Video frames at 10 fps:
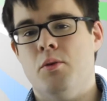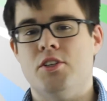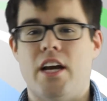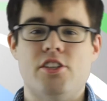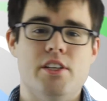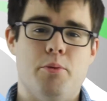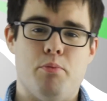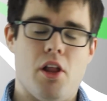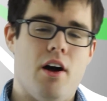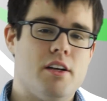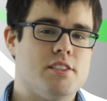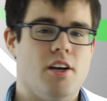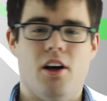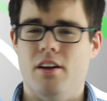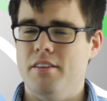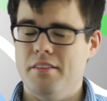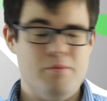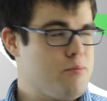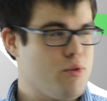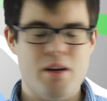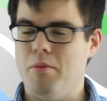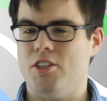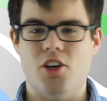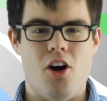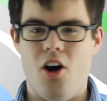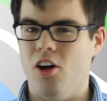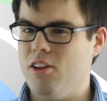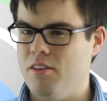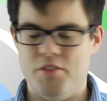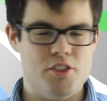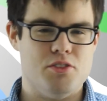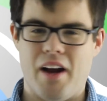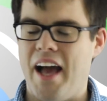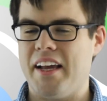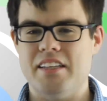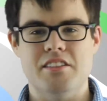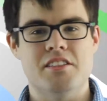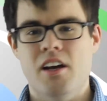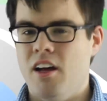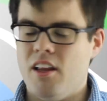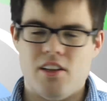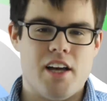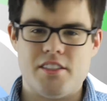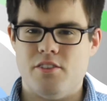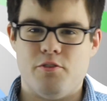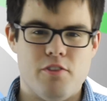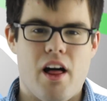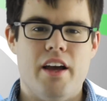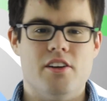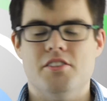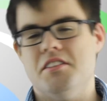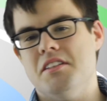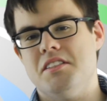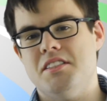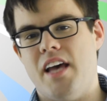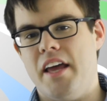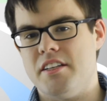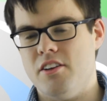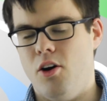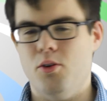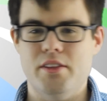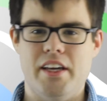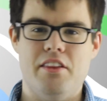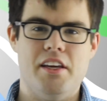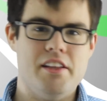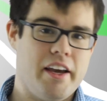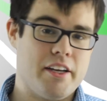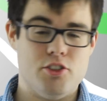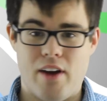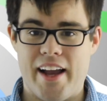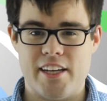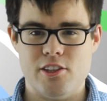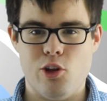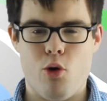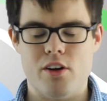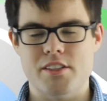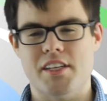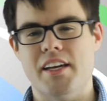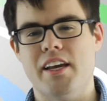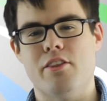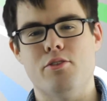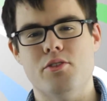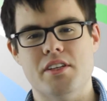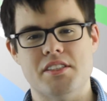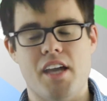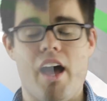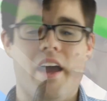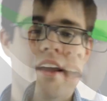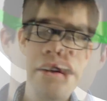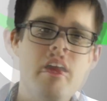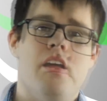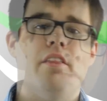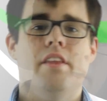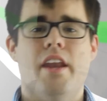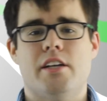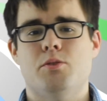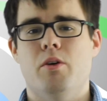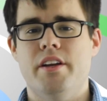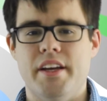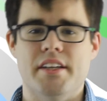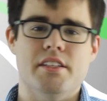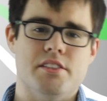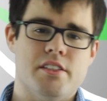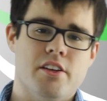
which actually blocks pretty much all of the dragons. Lots of flyers in the set. Only the, dragon lords can get through this guy. The next one is